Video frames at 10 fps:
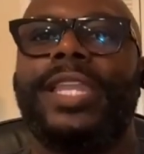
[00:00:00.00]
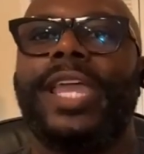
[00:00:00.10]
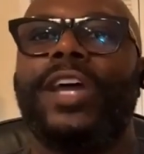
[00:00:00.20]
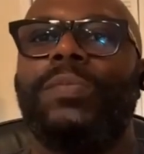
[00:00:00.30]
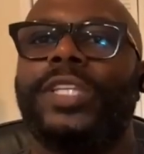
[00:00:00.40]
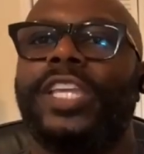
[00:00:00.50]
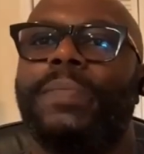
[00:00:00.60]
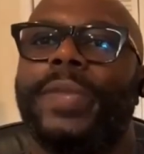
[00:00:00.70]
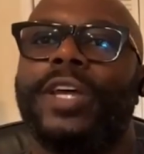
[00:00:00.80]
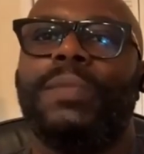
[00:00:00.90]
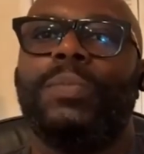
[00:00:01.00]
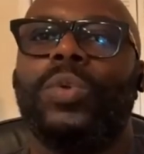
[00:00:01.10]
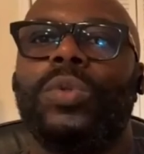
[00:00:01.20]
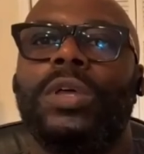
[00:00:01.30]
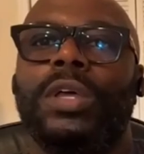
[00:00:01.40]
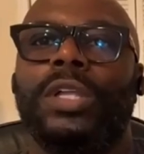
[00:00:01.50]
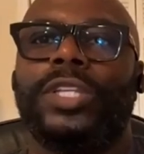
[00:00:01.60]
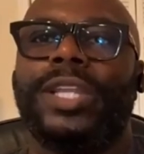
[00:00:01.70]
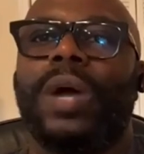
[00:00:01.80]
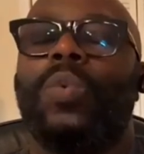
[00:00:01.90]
And they helped to keep me humble to